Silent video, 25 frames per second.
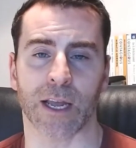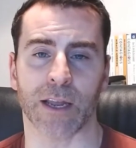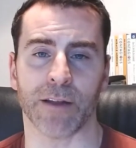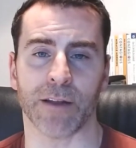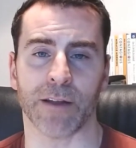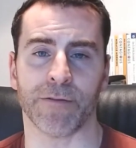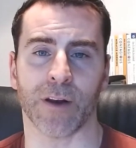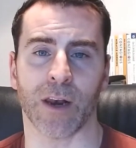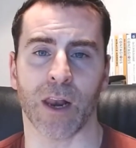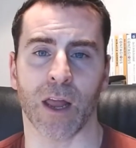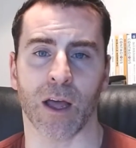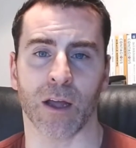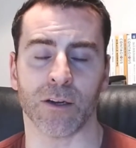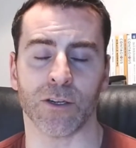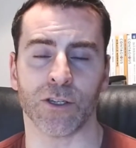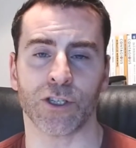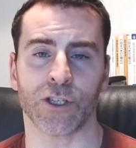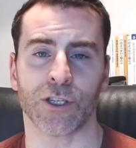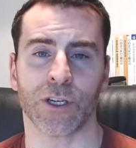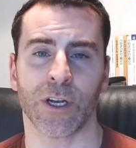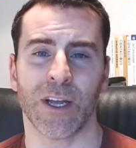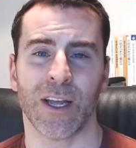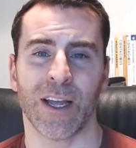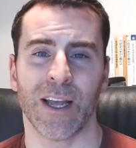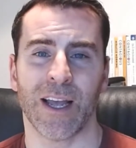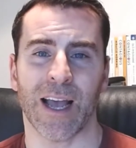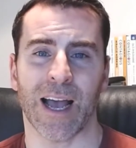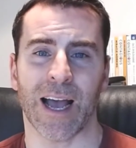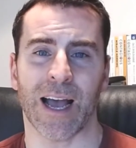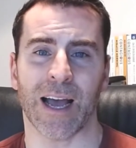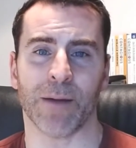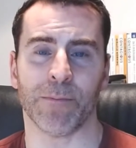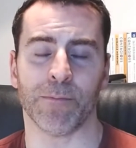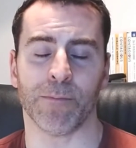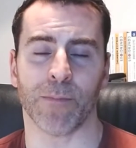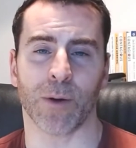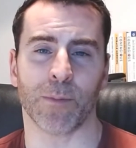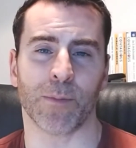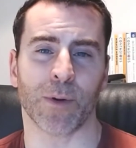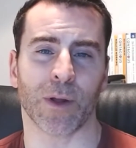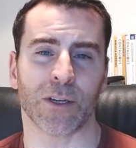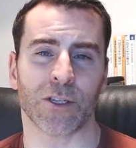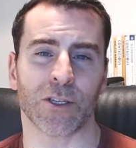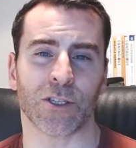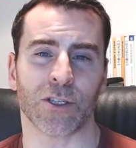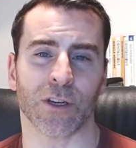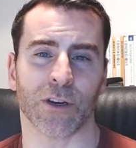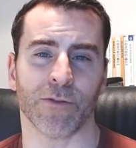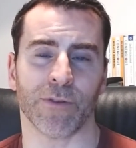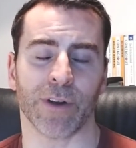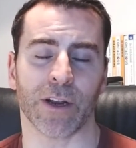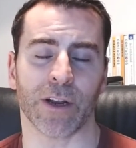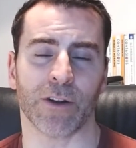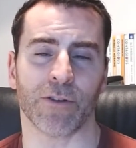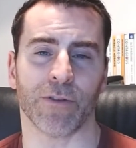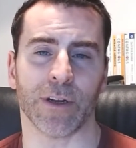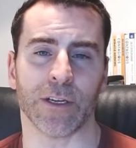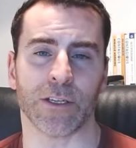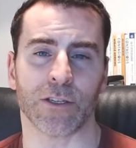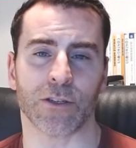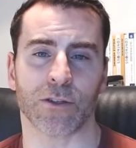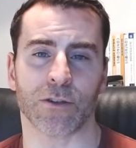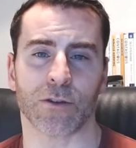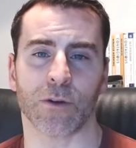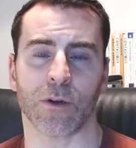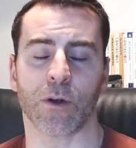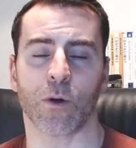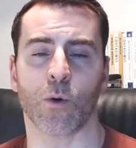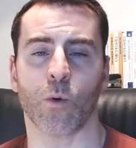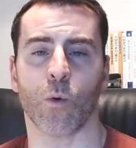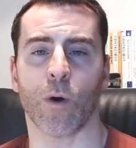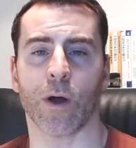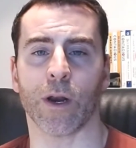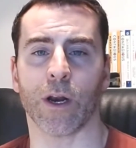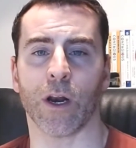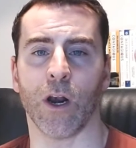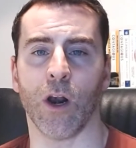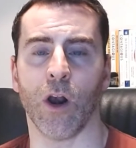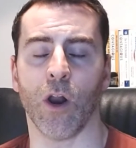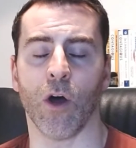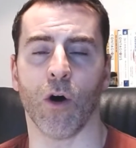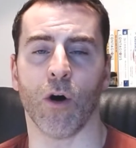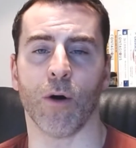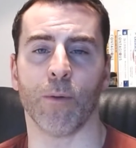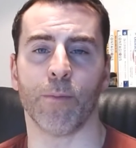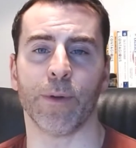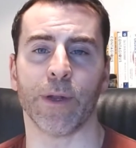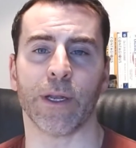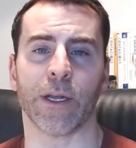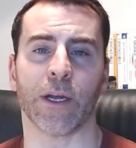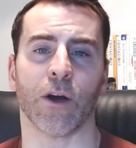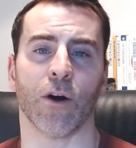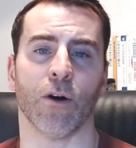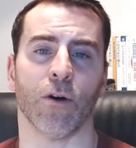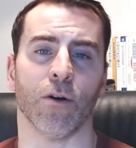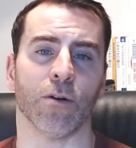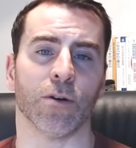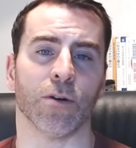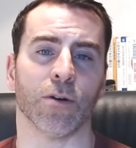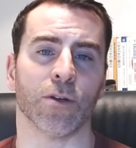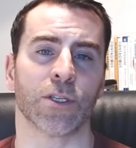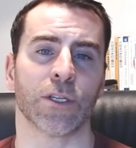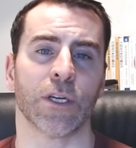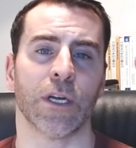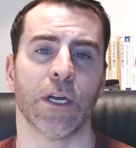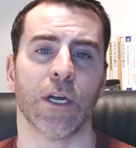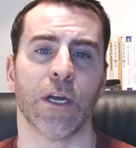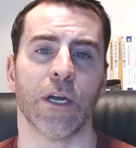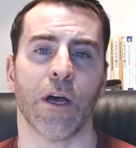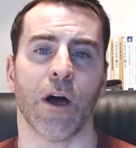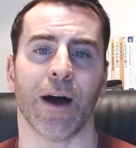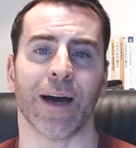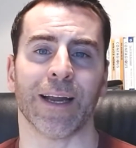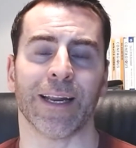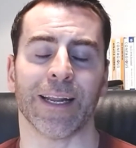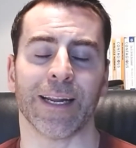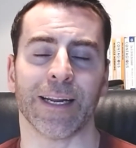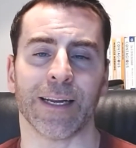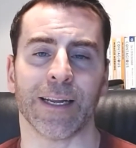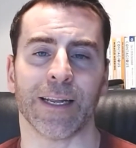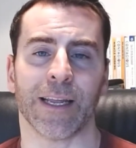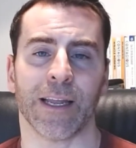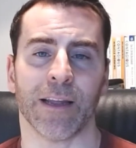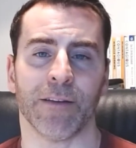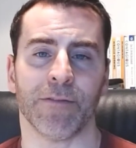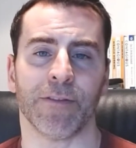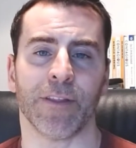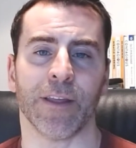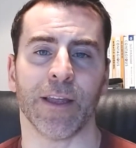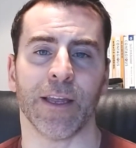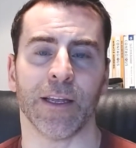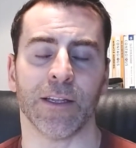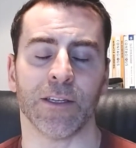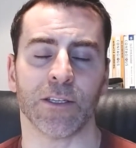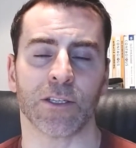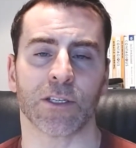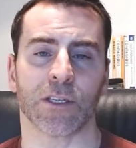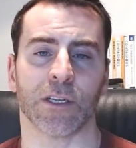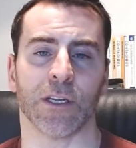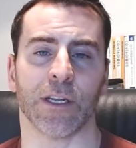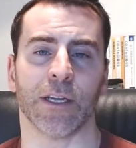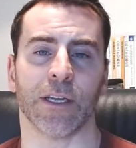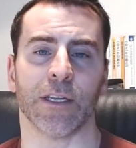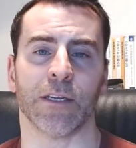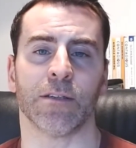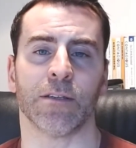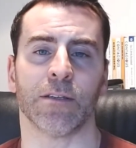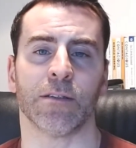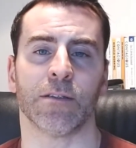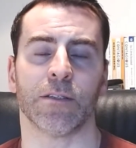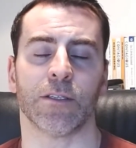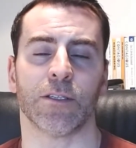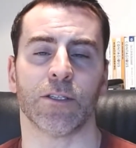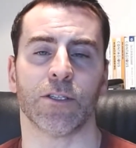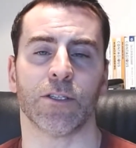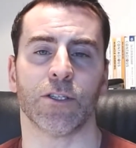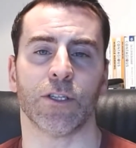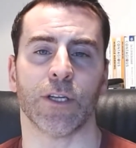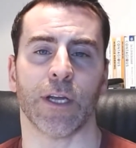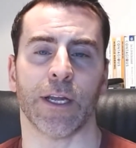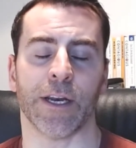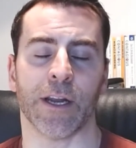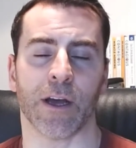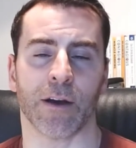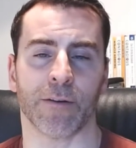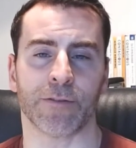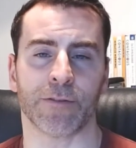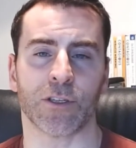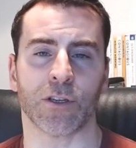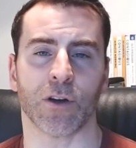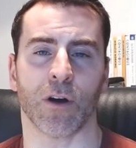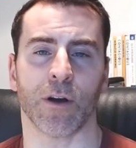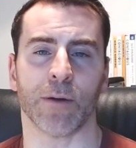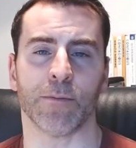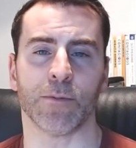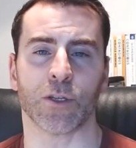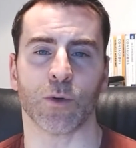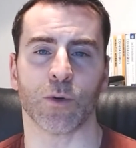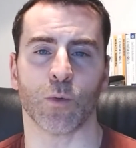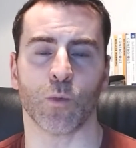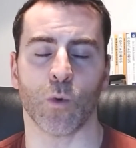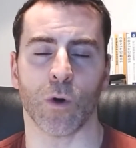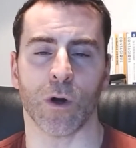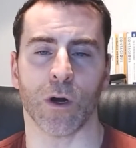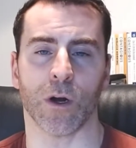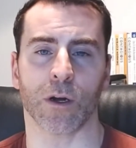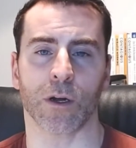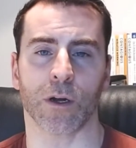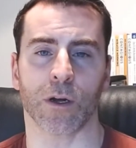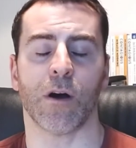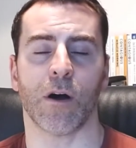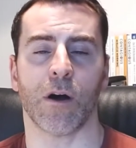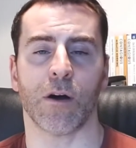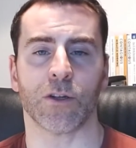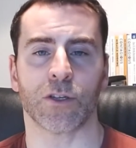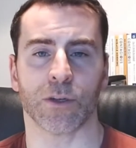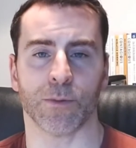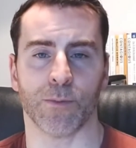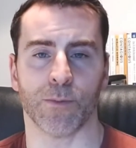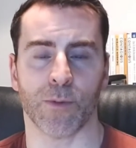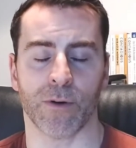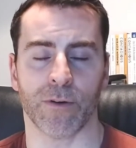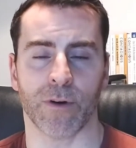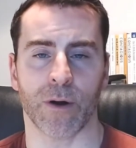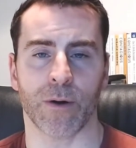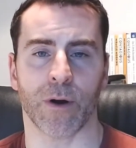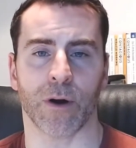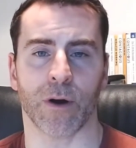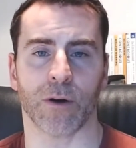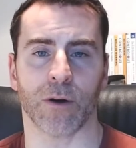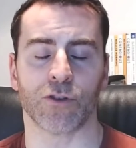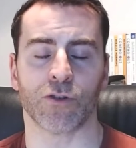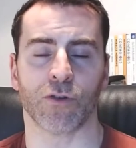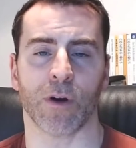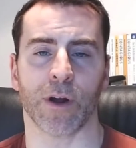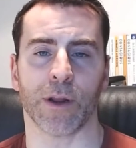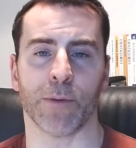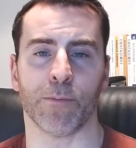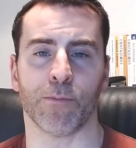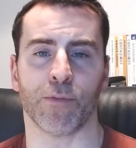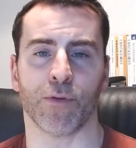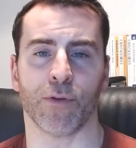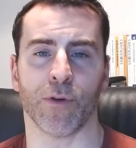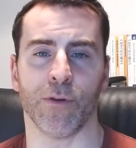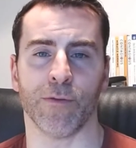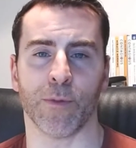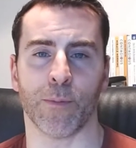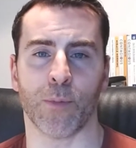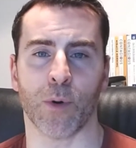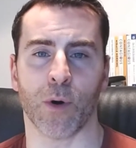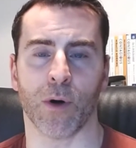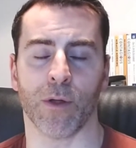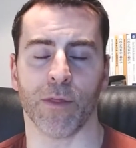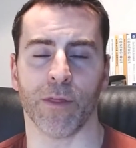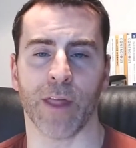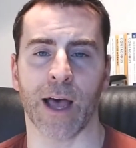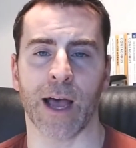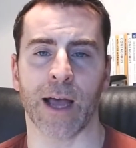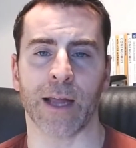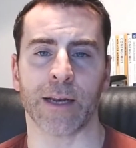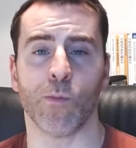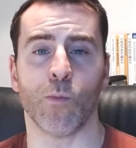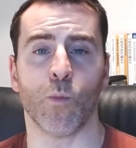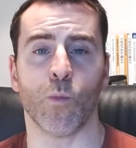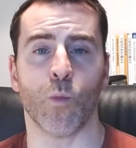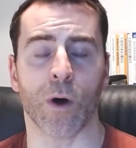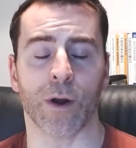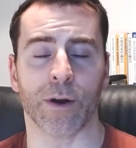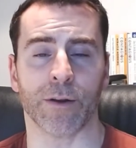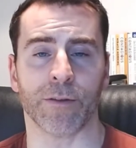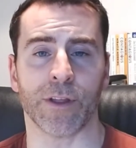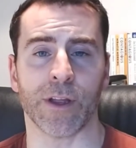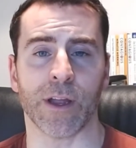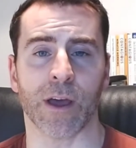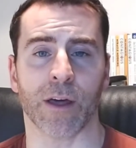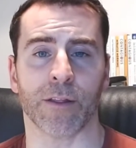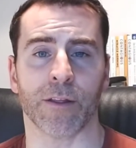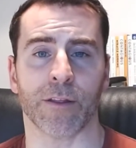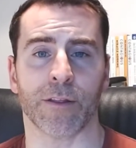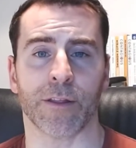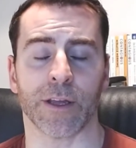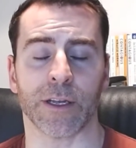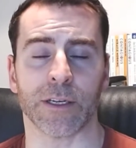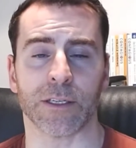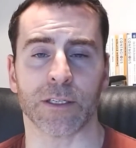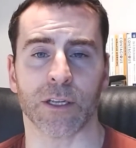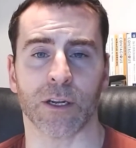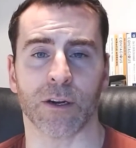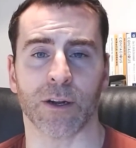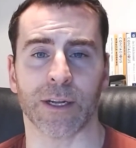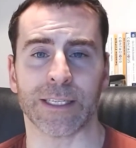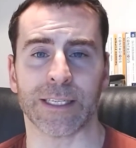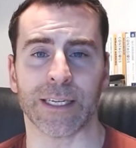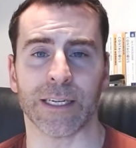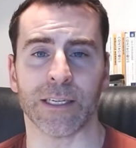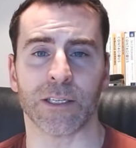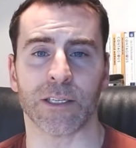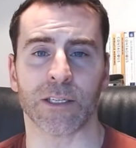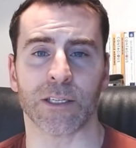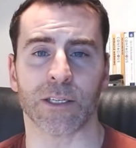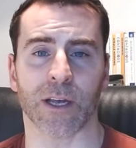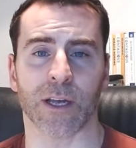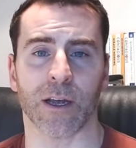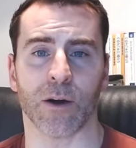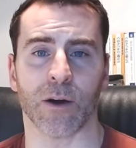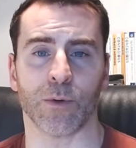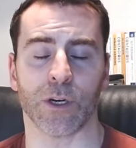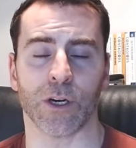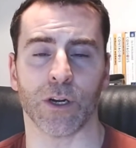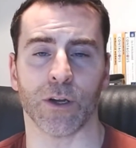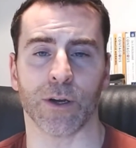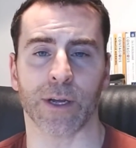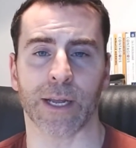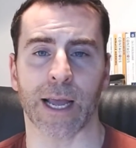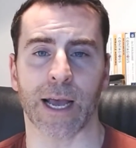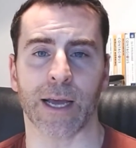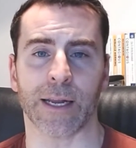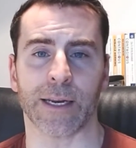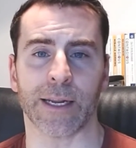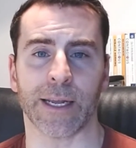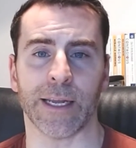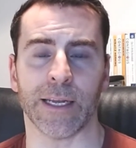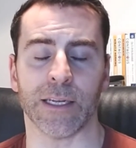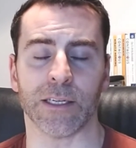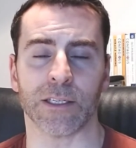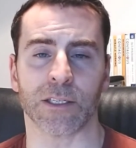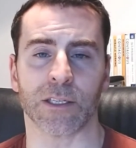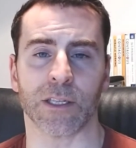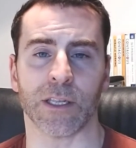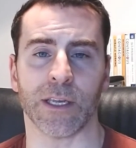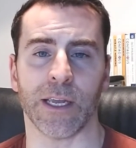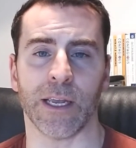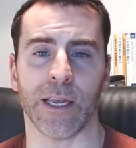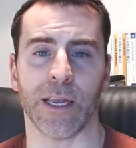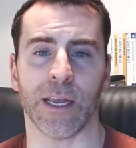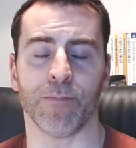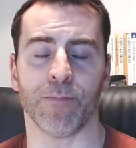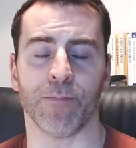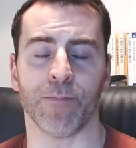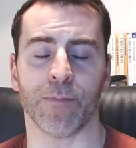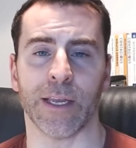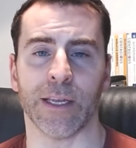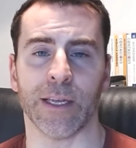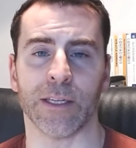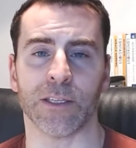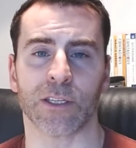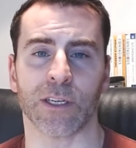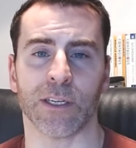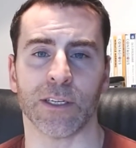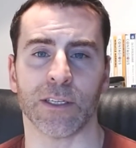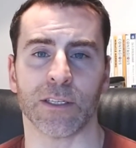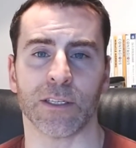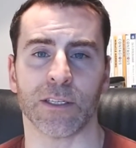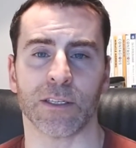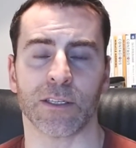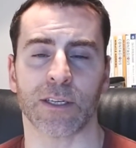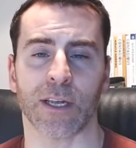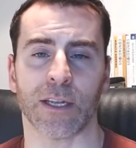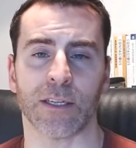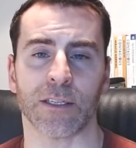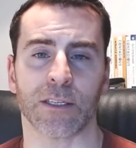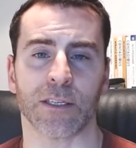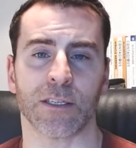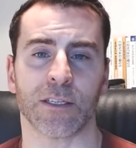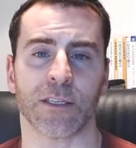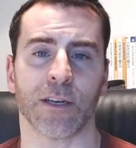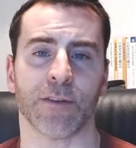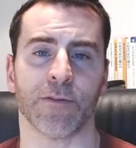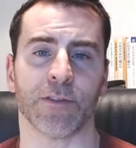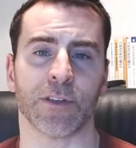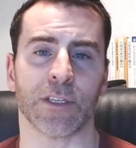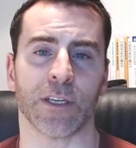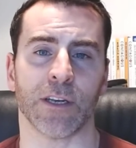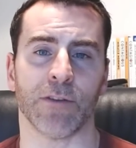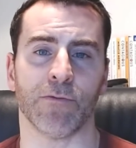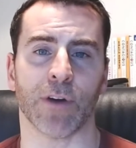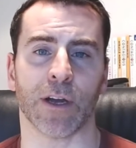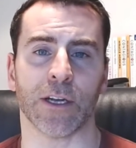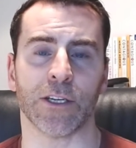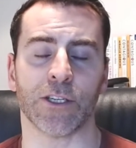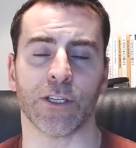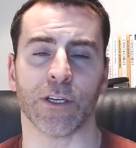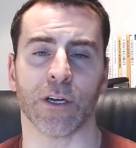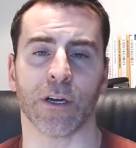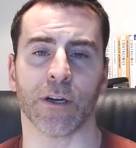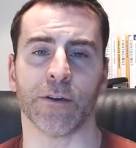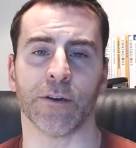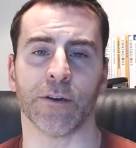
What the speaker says: for lunch, and my blood sugar increased quite a lot because I didn't give the insulin enough time to work. Tomorrow I'll try and improve upon that. One of the other things that I did say I would look at is the insulin sensitivity ratio